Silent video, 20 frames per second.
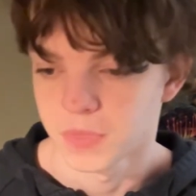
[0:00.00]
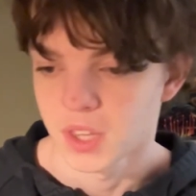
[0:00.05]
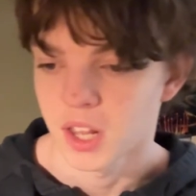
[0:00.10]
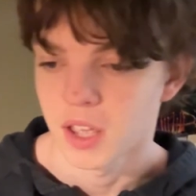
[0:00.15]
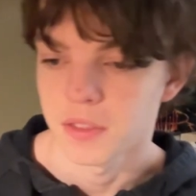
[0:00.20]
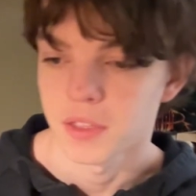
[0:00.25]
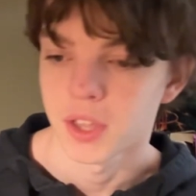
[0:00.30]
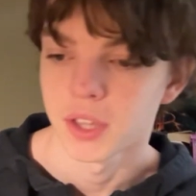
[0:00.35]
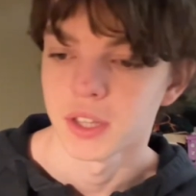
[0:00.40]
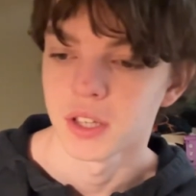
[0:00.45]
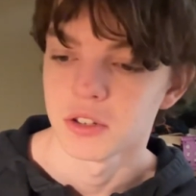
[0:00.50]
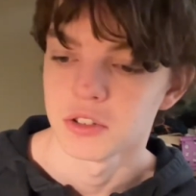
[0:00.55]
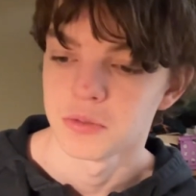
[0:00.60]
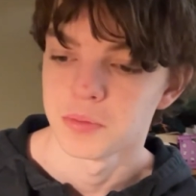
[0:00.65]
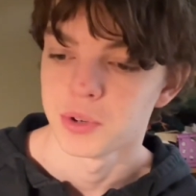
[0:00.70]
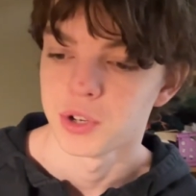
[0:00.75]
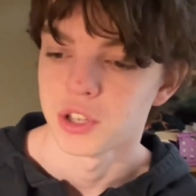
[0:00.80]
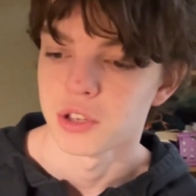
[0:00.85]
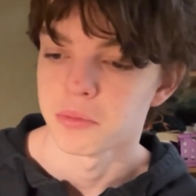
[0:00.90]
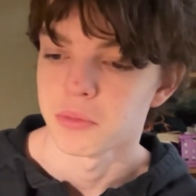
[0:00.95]
I thought that was a
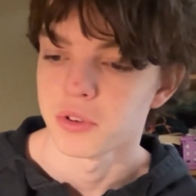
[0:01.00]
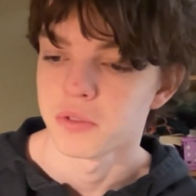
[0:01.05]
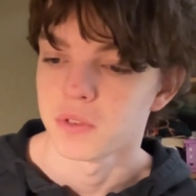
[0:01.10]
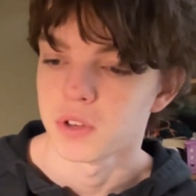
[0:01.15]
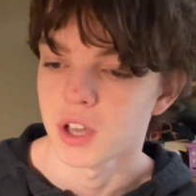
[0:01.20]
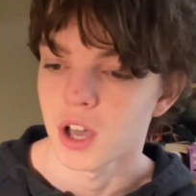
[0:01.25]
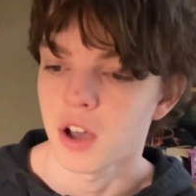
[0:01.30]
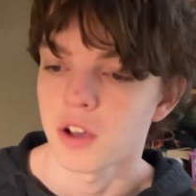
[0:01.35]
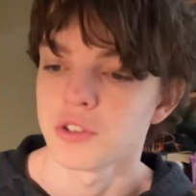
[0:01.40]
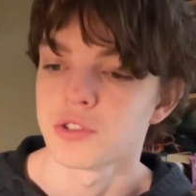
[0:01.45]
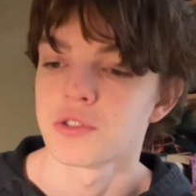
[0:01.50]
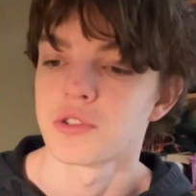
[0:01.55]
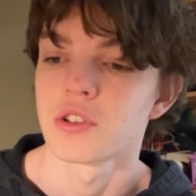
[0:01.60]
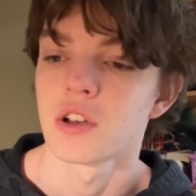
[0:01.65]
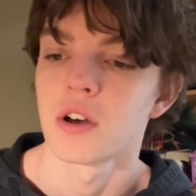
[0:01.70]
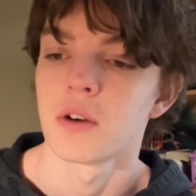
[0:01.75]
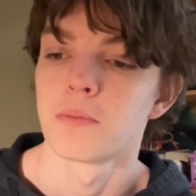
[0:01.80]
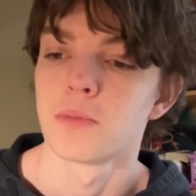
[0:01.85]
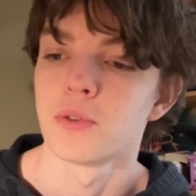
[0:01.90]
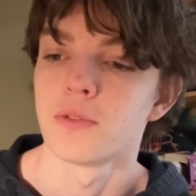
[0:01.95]
pretty good movie. I also
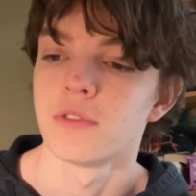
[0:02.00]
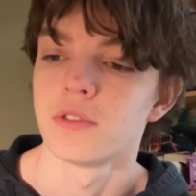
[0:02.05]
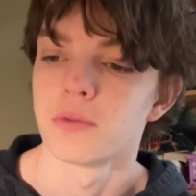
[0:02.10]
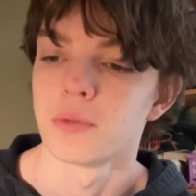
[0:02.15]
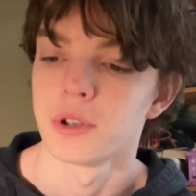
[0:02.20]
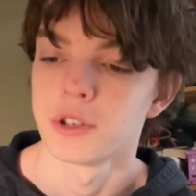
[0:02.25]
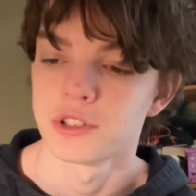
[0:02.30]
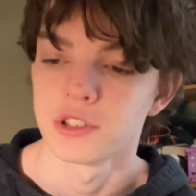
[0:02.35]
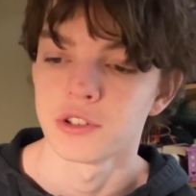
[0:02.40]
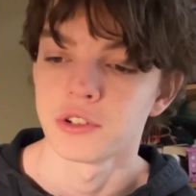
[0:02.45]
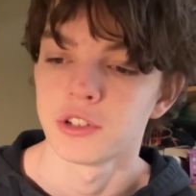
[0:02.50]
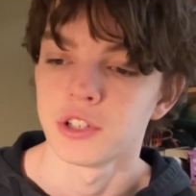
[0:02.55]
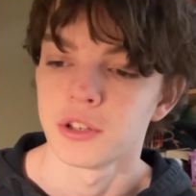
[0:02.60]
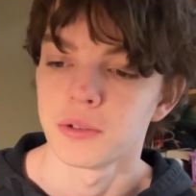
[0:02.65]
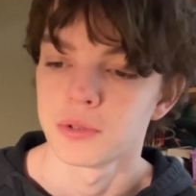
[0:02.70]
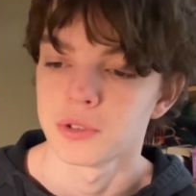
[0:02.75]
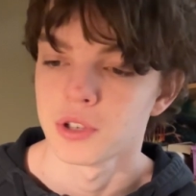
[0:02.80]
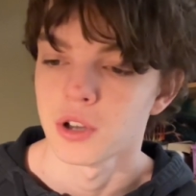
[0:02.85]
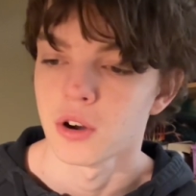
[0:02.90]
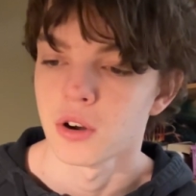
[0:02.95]
saw a movie recently. It
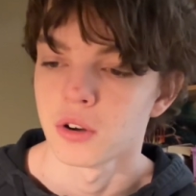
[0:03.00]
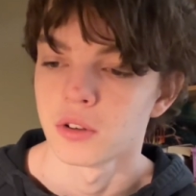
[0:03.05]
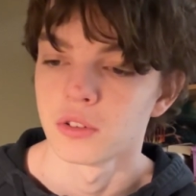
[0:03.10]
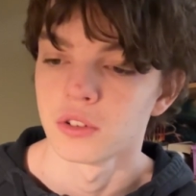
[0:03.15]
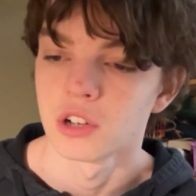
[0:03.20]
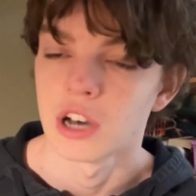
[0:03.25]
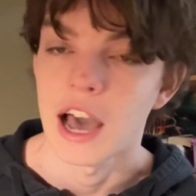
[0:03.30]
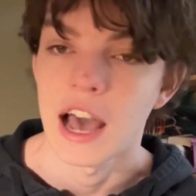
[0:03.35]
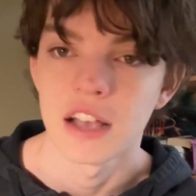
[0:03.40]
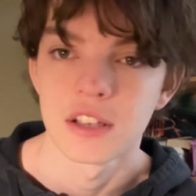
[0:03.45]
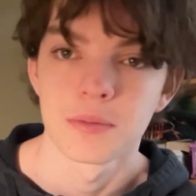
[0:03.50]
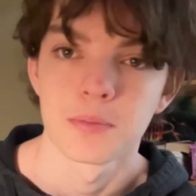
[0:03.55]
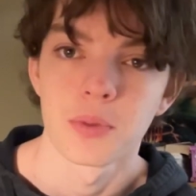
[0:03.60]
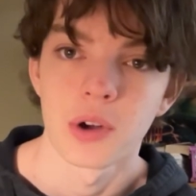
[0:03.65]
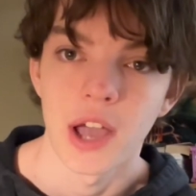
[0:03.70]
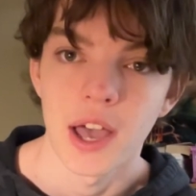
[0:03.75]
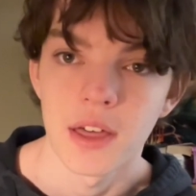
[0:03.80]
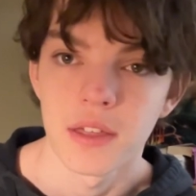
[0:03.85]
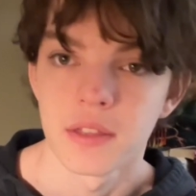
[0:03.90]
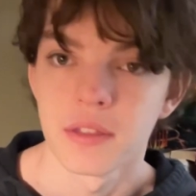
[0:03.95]
was called Last
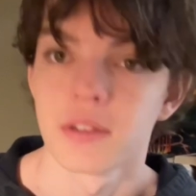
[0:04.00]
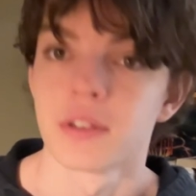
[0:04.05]
Breath.